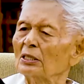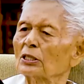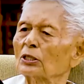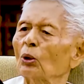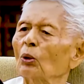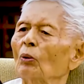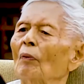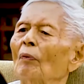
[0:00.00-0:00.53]

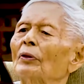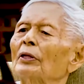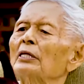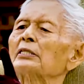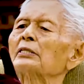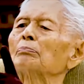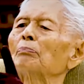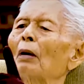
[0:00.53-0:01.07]
So
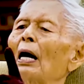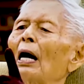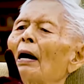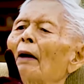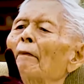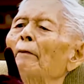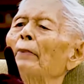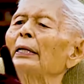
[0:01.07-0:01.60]
this
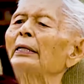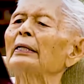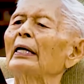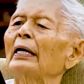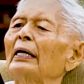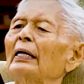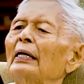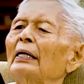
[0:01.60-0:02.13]

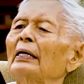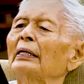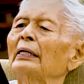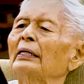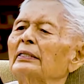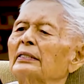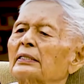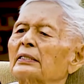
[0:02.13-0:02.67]
Mahapinga
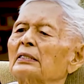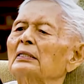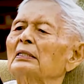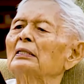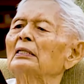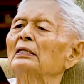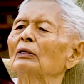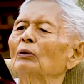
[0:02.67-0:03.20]
is
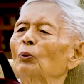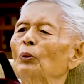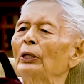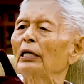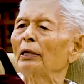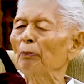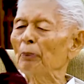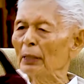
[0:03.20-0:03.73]

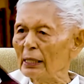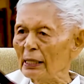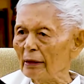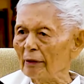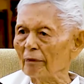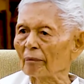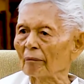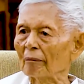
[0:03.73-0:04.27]
we
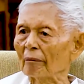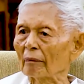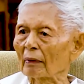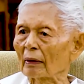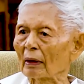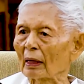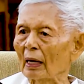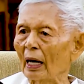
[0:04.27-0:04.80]
believe
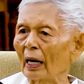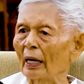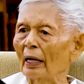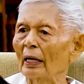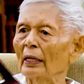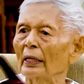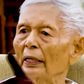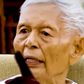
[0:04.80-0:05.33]

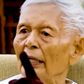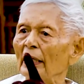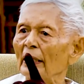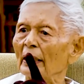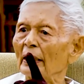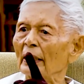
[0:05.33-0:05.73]
in